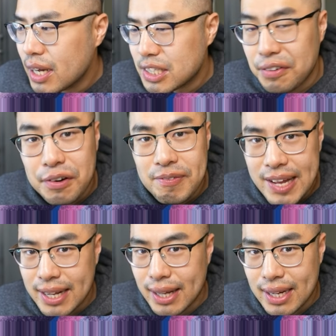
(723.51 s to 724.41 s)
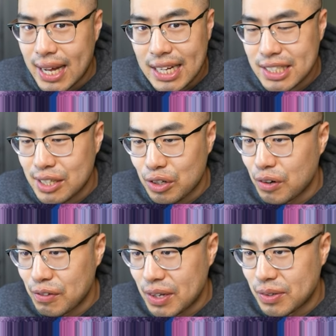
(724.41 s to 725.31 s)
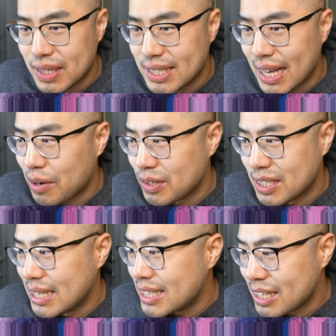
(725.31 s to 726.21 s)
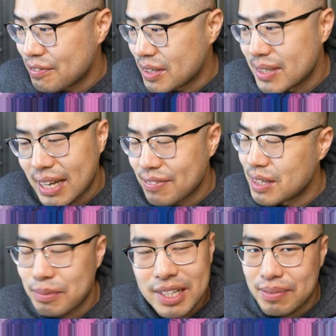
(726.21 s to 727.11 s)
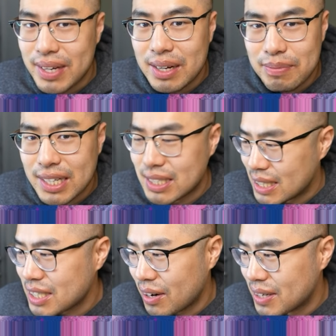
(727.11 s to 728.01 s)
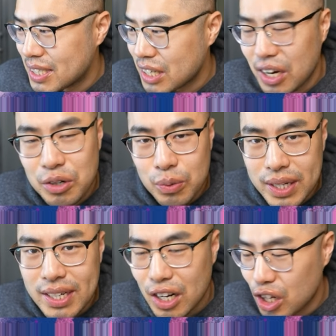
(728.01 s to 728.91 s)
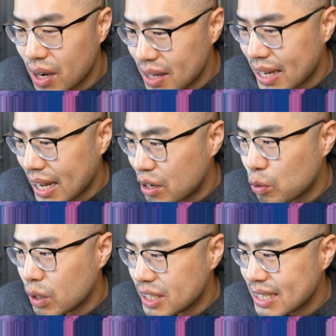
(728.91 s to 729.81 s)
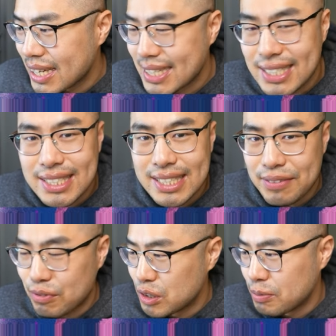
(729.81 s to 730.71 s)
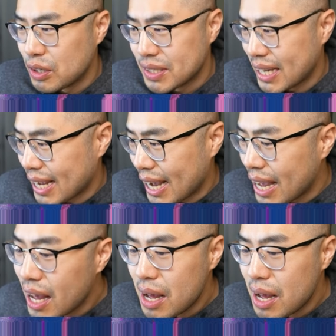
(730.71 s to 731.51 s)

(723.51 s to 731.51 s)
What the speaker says: So if you're playing like a Castira or Flunderies deck with D-Shifter, definitely bring them in because this card is auto-win a lot like how it was against Sinful Spoiled Snake Eye,